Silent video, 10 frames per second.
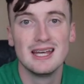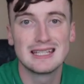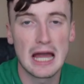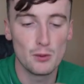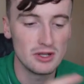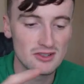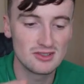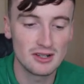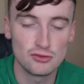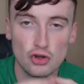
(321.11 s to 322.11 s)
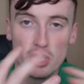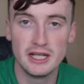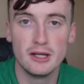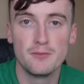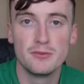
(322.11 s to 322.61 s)
Can we just kind of
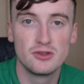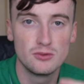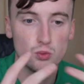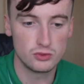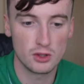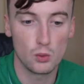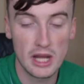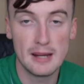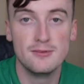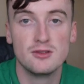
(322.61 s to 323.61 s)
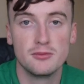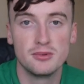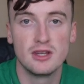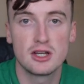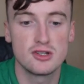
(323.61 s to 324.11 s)
ride out their waves of
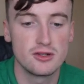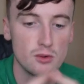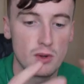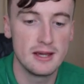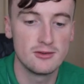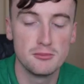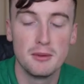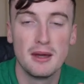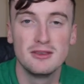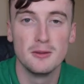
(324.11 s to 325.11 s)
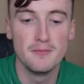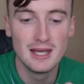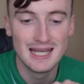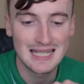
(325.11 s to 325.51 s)
possession, their waves of momentum?